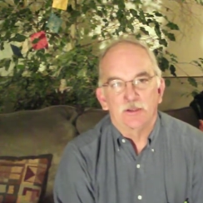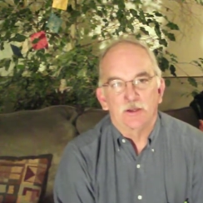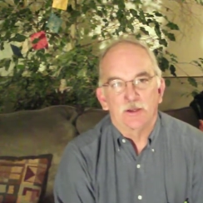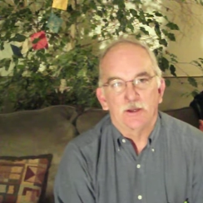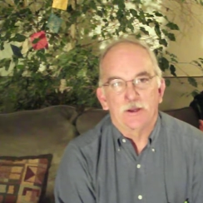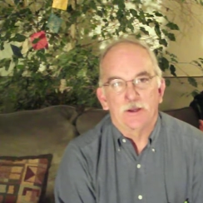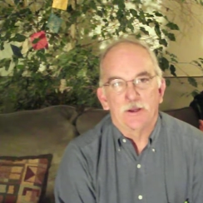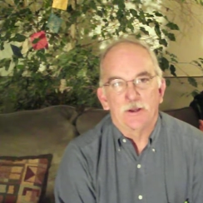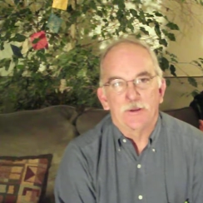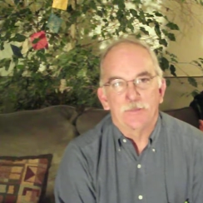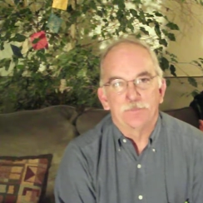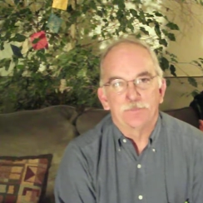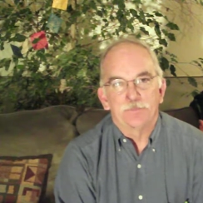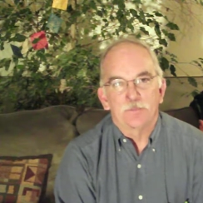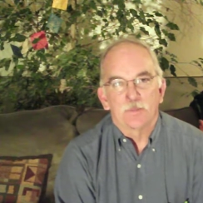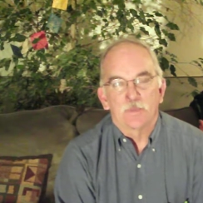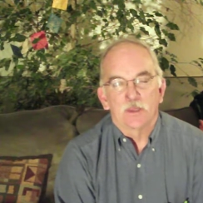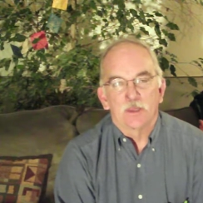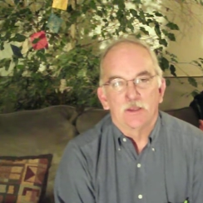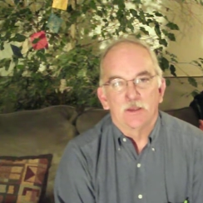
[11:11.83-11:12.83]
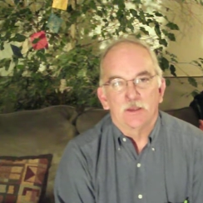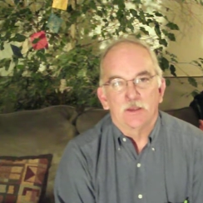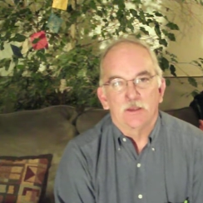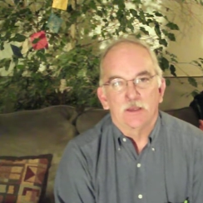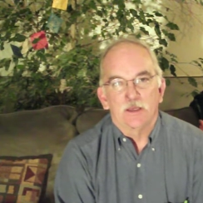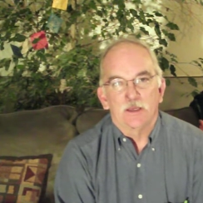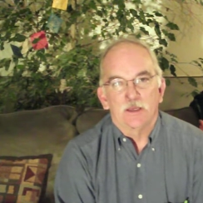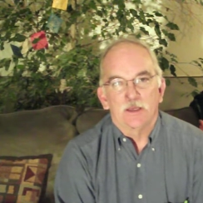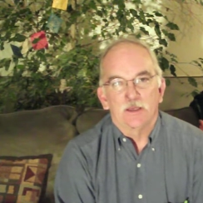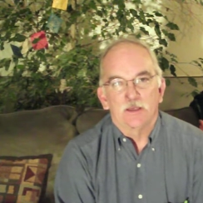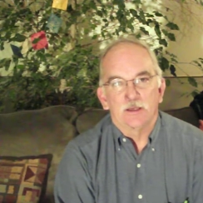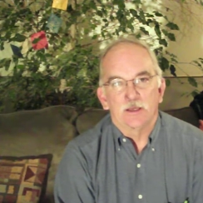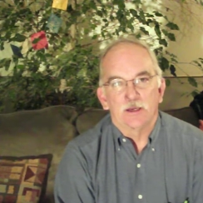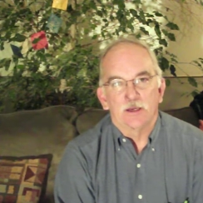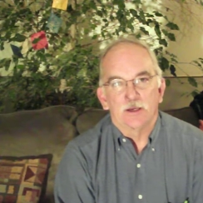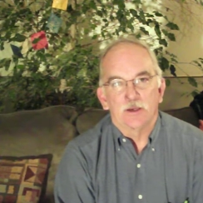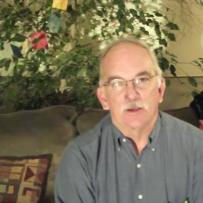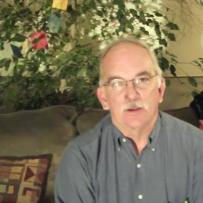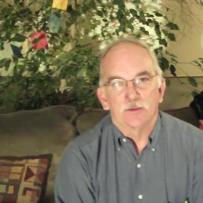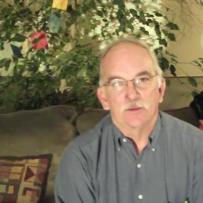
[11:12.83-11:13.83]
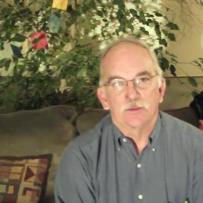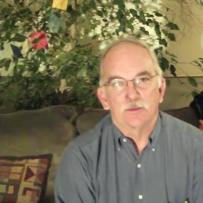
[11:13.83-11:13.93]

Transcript: and